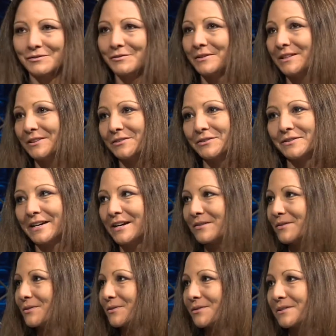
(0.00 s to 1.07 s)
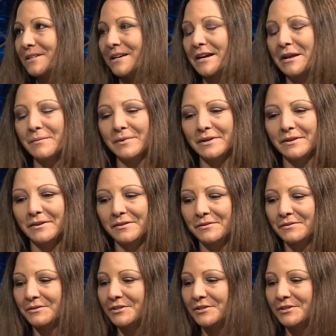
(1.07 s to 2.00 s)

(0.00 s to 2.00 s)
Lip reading: We threw down the whole time, you know.